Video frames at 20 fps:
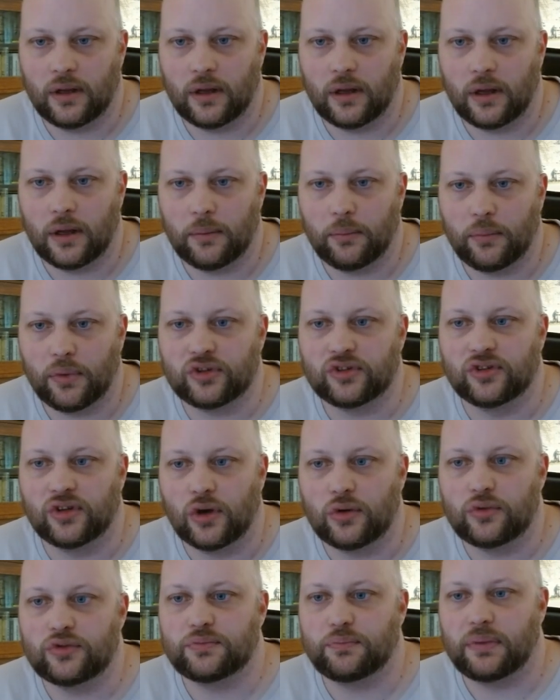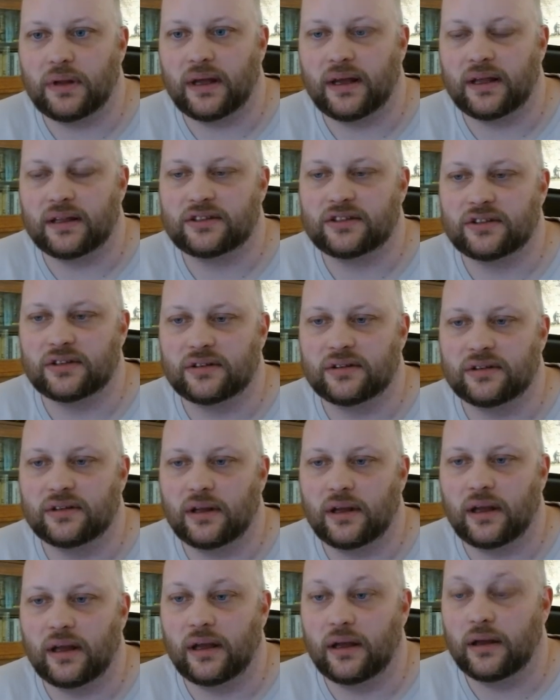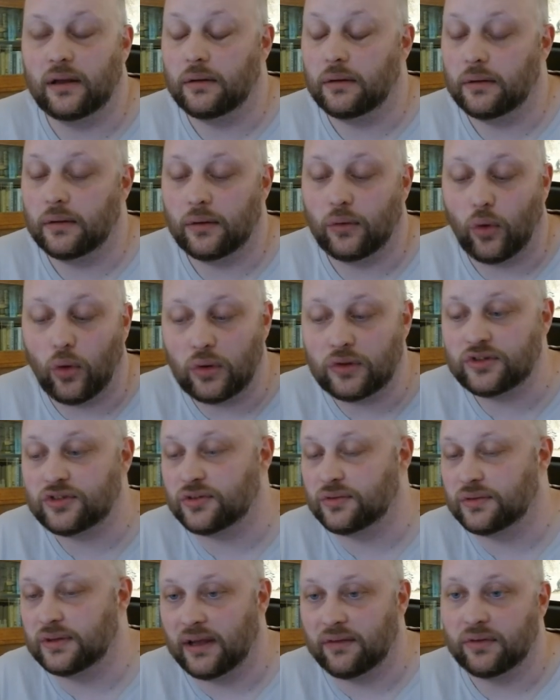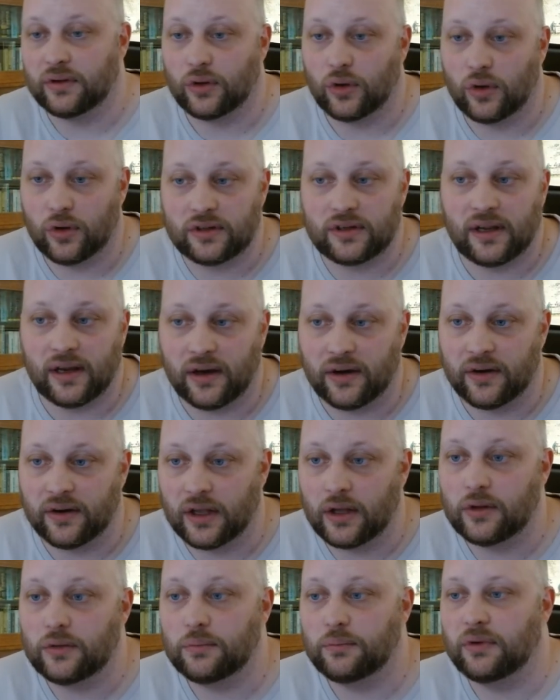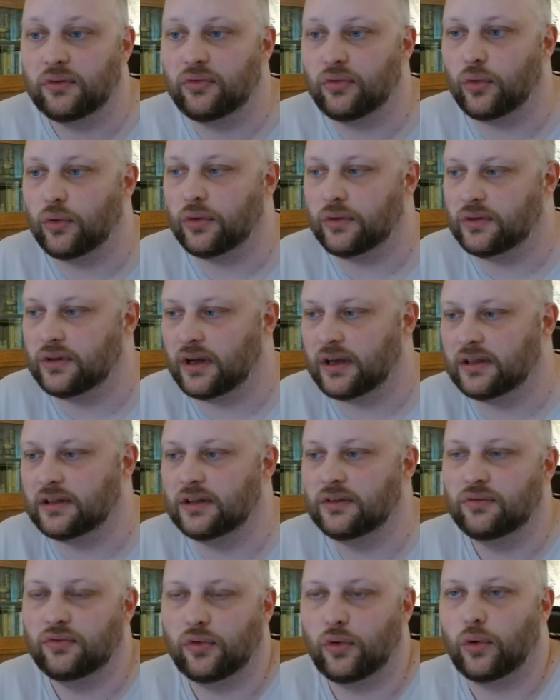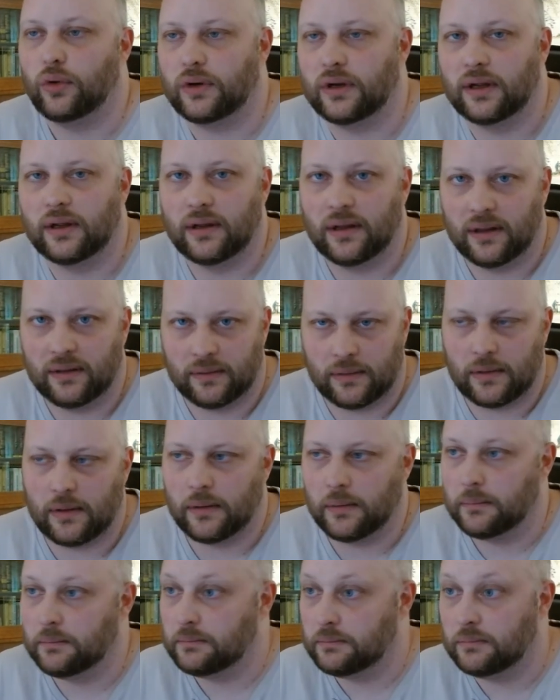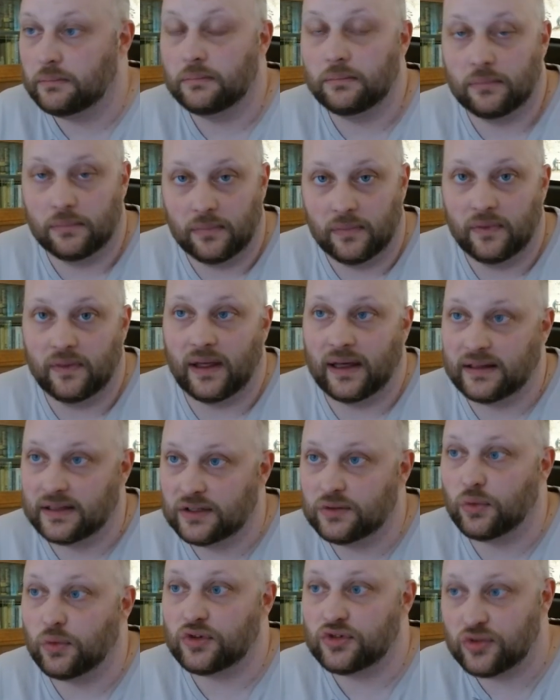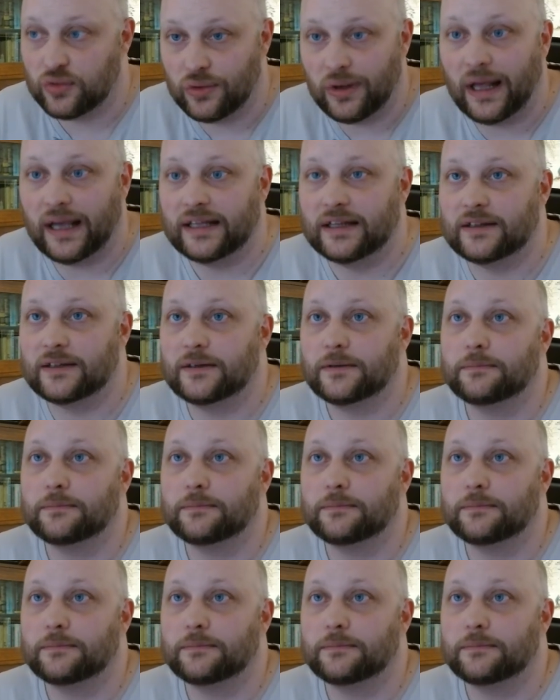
but those plans also never got carried out before 1940, and then it was too late.